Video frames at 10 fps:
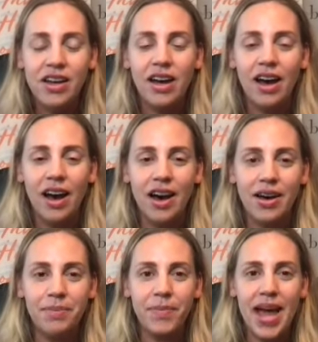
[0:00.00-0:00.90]

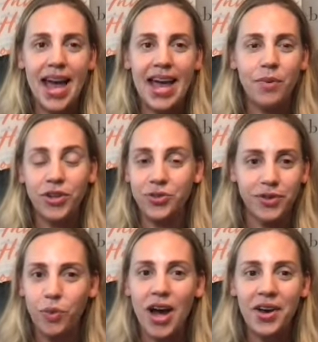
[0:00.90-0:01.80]
um, and which was
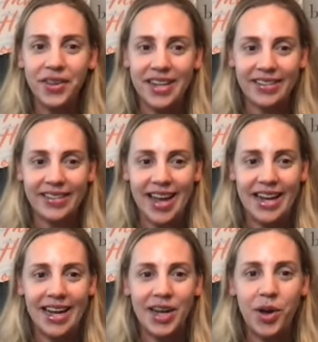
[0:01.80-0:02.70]
wildly
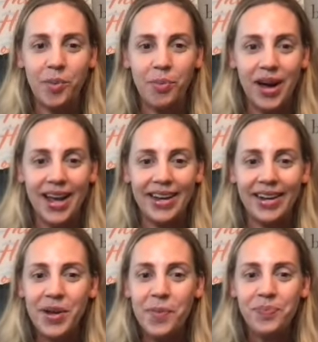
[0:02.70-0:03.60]
exciting. But
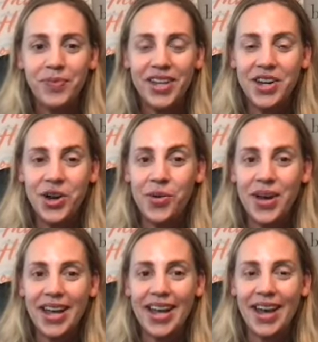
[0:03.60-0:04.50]
you know
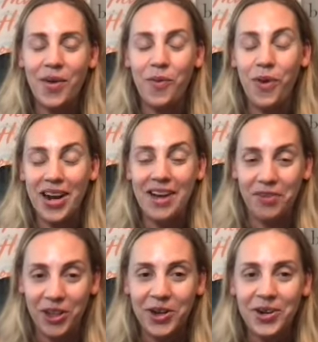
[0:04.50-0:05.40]
what I've
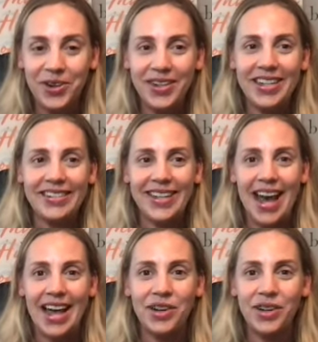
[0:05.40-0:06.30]
learned is
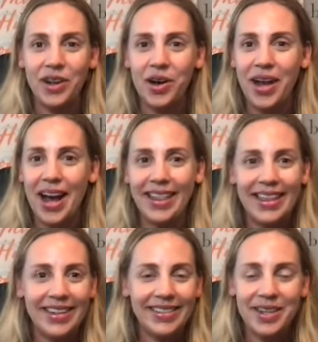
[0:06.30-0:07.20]
that I
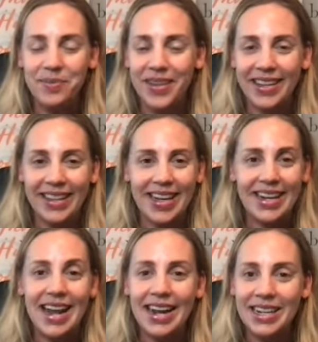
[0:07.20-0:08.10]
think something like
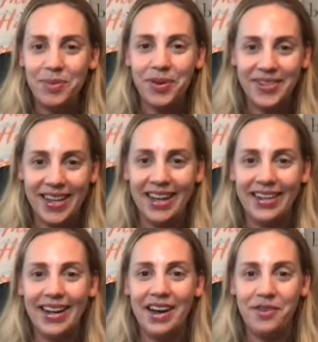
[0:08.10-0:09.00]
90%
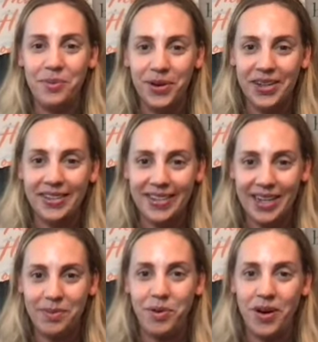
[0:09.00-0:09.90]
of books that
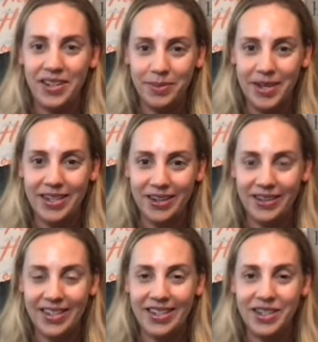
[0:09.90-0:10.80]
get bought to be turned
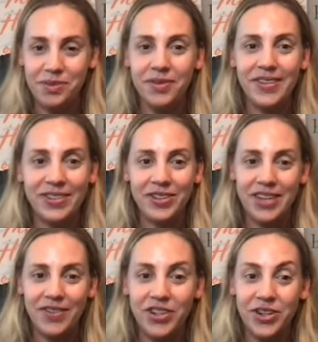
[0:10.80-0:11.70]
into movies or
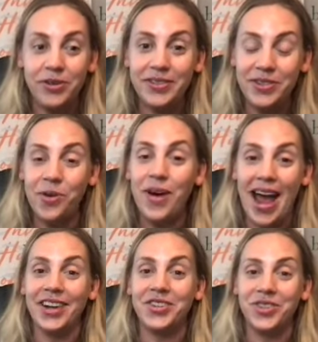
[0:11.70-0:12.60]
TV shows don't
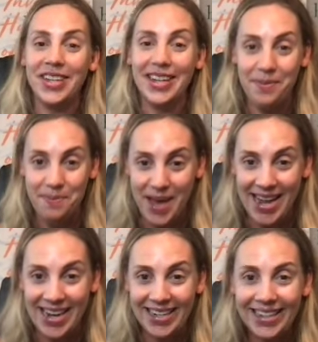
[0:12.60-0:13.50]
actually get made.